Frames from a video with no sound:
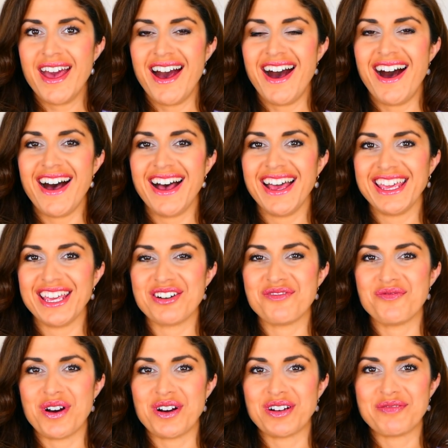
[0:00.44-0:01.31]
Hi
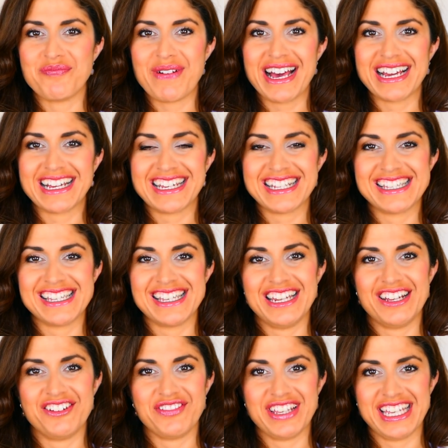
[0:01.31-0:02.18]
and welcome back to
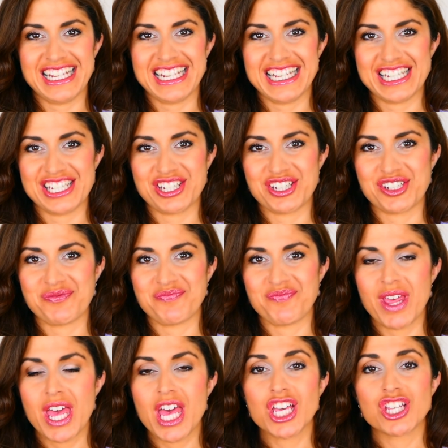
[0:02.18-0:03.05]
Love English.
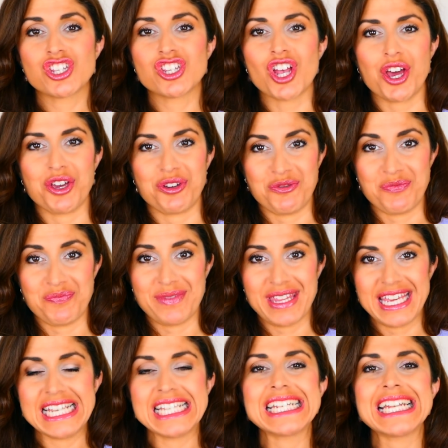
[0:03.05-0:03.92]
So,
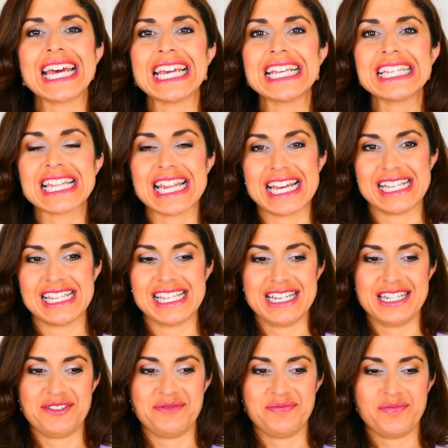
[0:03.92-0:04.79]
in today's
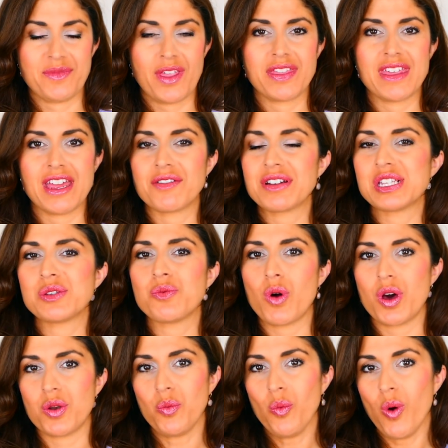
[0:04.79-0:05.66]
lesson, there is
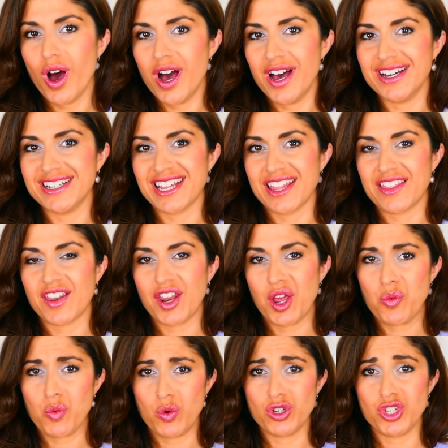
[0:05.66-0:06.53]
one word that
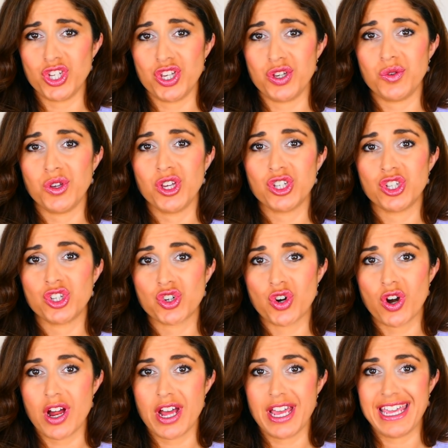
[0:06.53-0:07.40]
I want you to
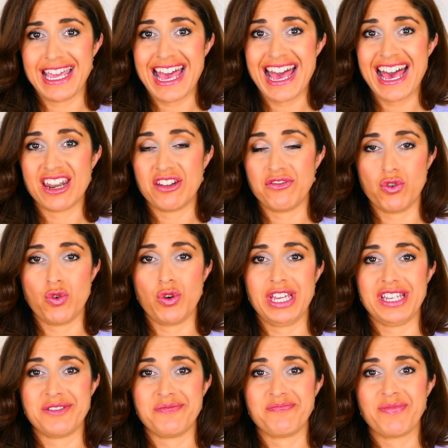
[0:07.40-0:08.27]
try and
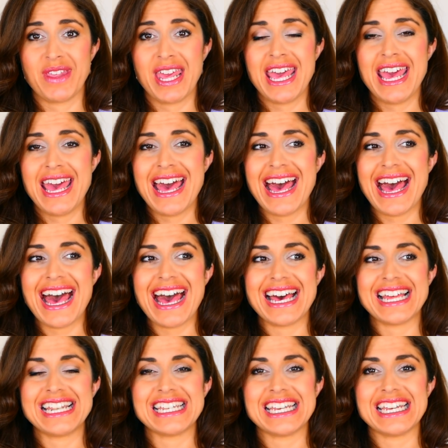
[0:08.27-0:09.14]
avoid.
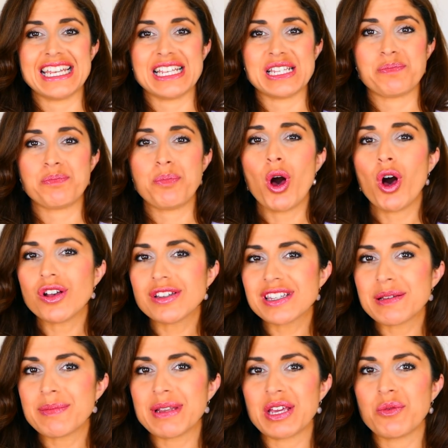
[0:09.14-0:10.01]
And it is
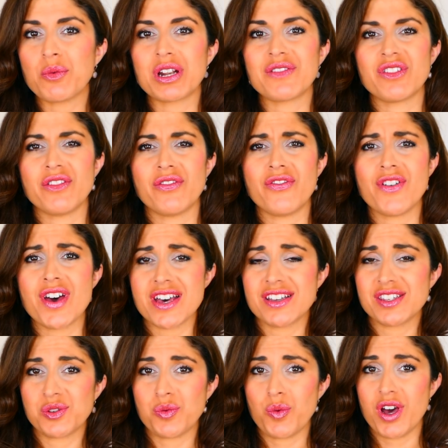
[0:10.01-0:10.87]
possibly one of the
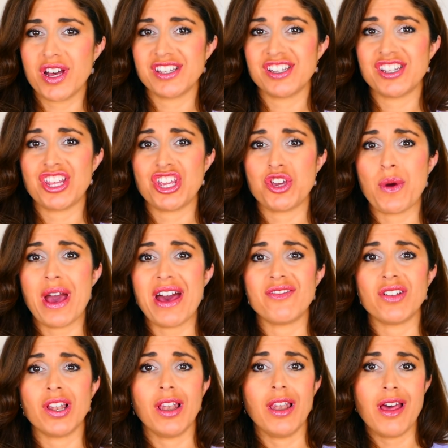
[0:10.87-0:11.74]
first words that you
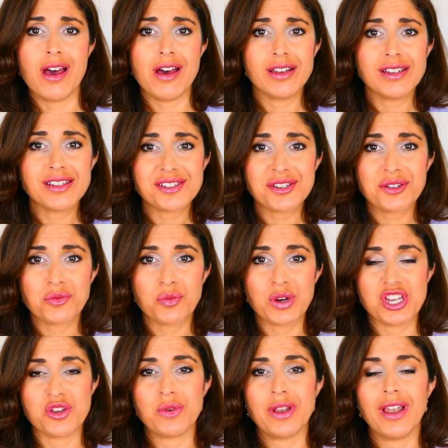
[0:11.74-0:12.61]
ever learnt
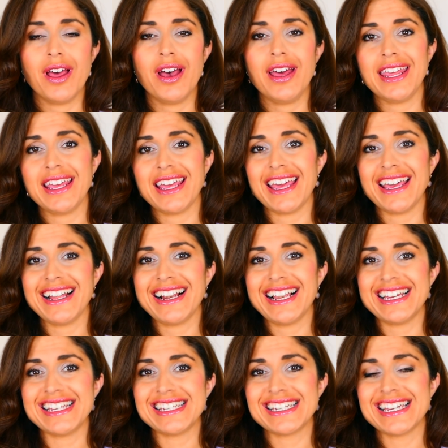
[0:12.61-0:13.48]
when you were learning
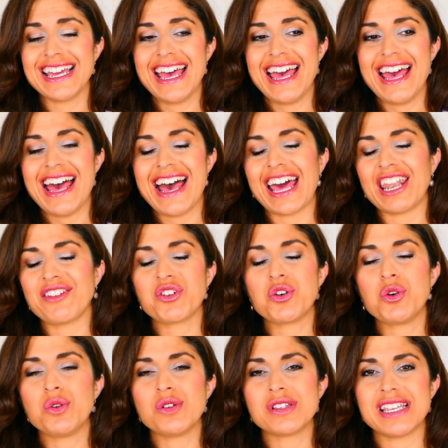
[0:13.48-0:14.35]
English. And of
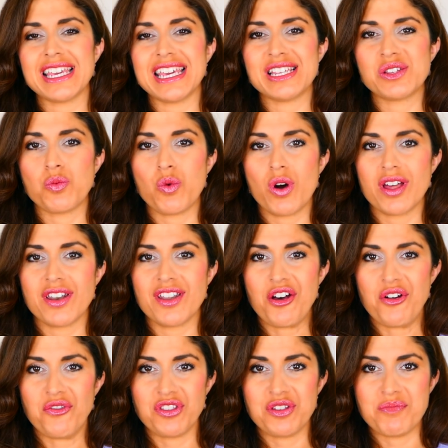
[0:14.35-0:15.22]
course, it is one
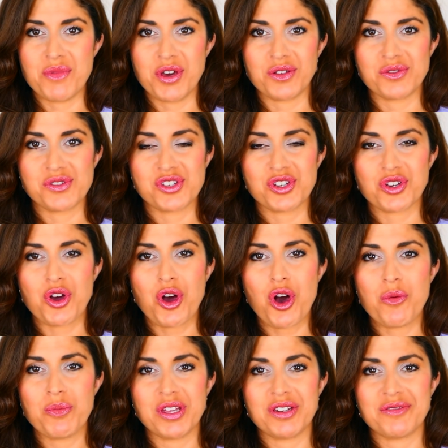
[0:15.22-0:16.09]
of the most
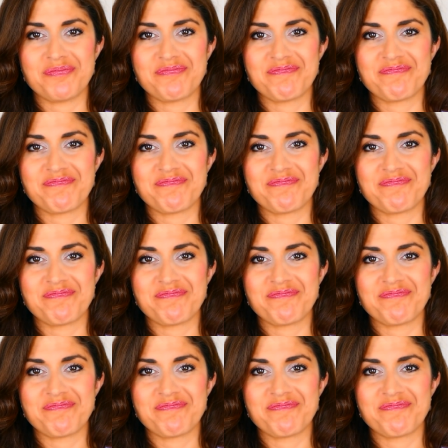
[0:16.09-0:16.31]
common.